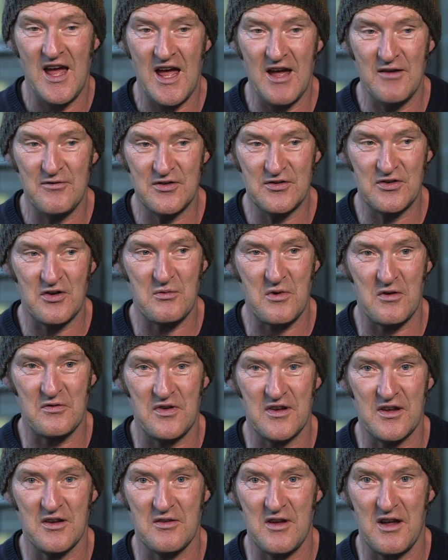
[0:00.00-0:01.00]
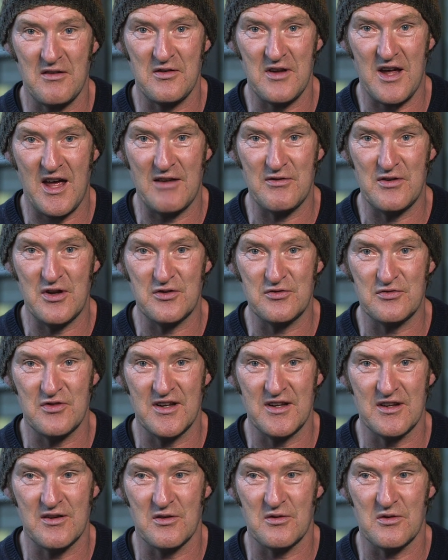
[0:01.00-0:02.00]
Every time I think of having a
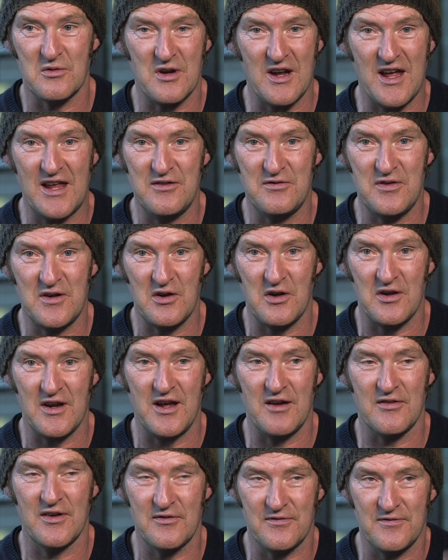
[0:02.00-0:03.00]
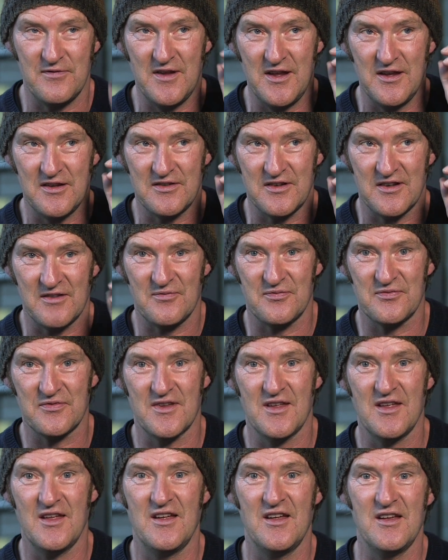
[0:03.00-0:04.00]
drink or anything like that, I think theatre.
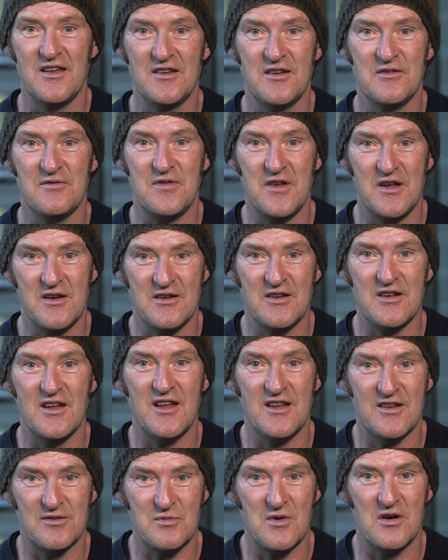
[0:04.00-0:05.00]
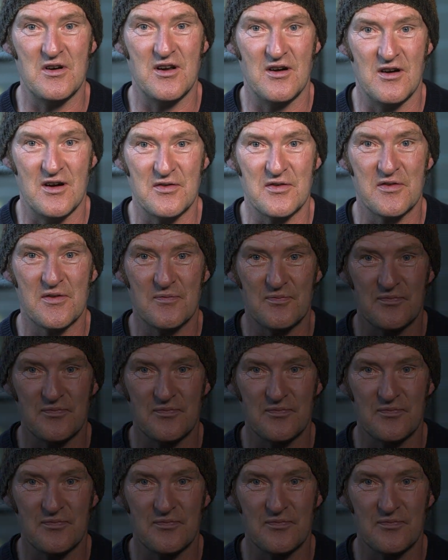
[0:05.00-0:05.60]
The theatre is my life.